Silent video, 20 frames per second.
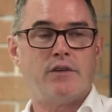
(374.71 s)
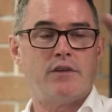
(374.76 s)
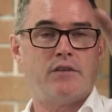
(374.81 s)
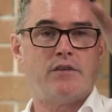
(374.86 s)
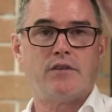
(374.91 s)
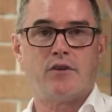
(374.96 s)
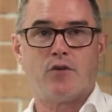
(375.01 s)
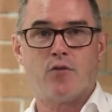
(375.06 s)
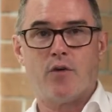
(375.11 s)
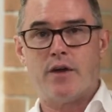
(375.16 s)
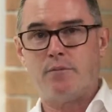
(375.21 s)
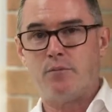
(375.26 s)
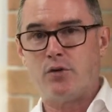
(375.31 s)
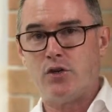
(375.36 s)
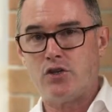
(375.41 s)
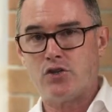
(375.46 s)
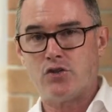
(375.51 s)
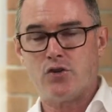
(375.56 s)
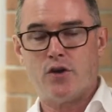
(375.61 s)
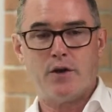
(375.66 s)
This is a great
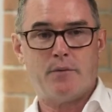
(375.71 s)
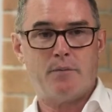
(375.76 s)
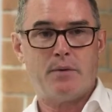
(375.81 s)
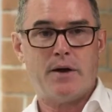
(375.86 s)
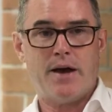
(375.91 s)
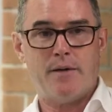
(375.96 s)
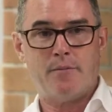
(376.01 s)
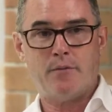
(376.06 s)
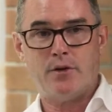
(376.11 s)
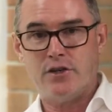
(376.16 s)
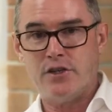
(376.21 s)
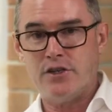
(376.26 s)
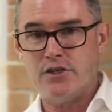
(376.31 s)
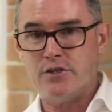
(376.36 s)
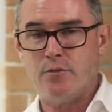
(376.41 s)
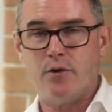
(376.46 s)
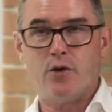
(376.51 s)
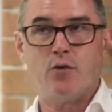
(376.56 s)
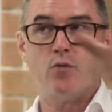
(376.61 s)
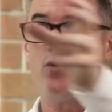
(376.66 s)
beachside apartment, needs
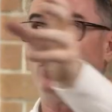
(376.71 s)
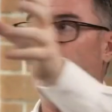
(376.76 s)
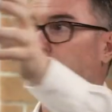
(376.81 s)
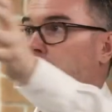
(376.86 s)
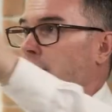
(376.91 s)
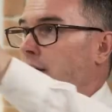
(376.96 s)
a bit of work,